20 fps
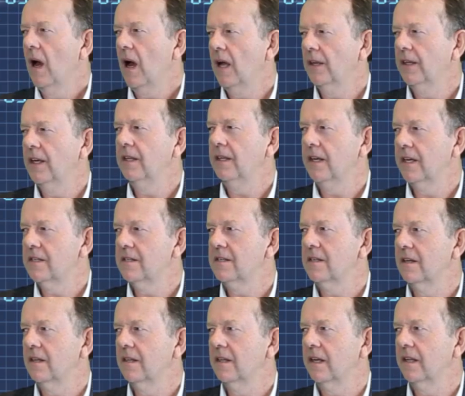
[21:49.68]
I think that's
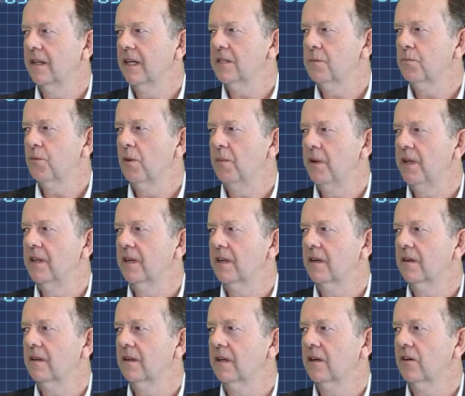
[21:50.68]
probably
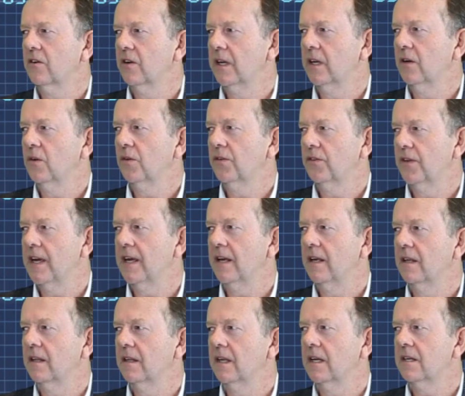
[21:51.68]
the critical
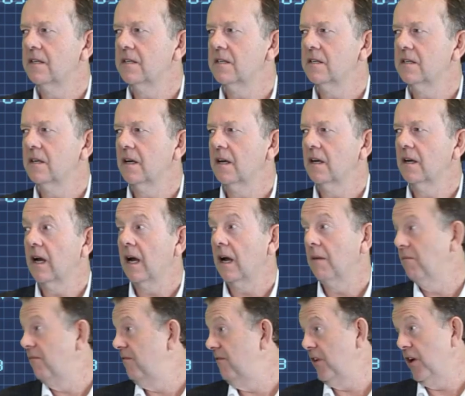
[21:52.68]
thing, that
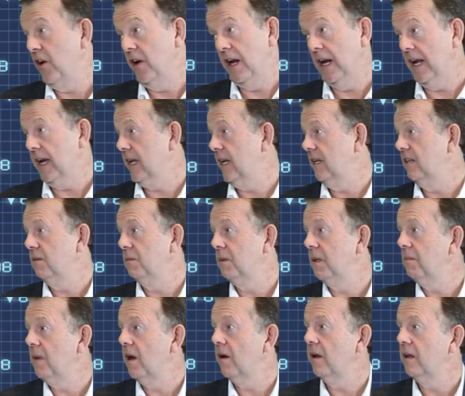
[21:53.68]
I'm very lucky to
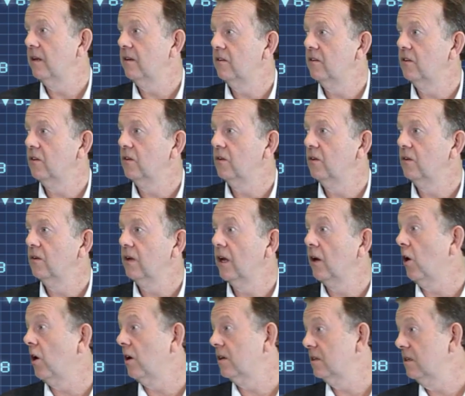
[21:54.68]
be married to
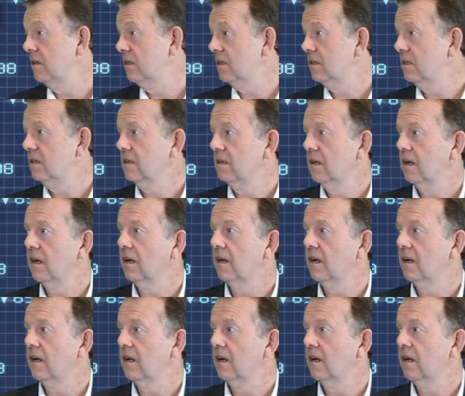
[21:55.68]
an artist.